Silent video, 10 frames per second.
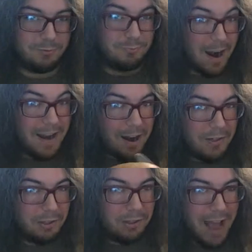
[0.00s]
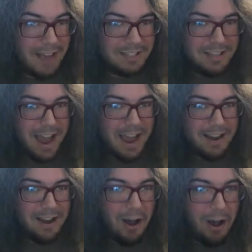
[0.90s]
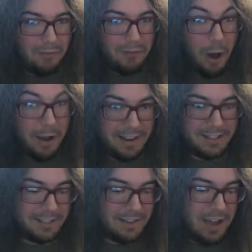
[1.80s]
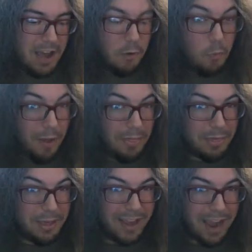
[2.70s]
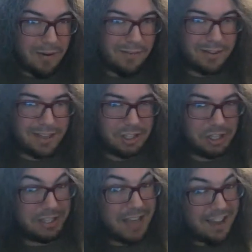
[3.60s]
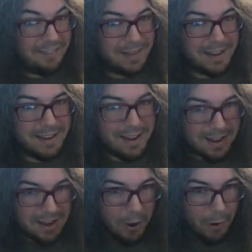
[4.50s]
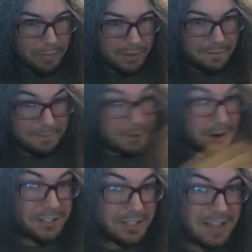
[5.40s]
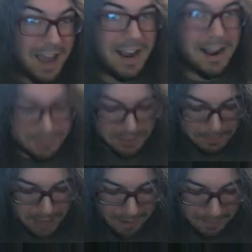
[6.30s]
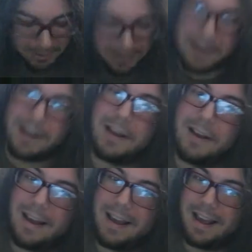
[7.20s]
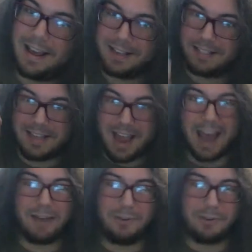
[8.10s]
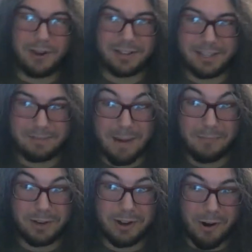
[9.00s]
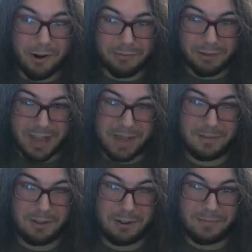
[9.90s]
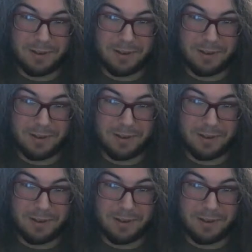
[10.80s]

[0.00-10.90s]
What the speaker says: right on the last day of August. One thing, however, that she gave me on the first day of September is the Animal Crossing memory card for GameCube.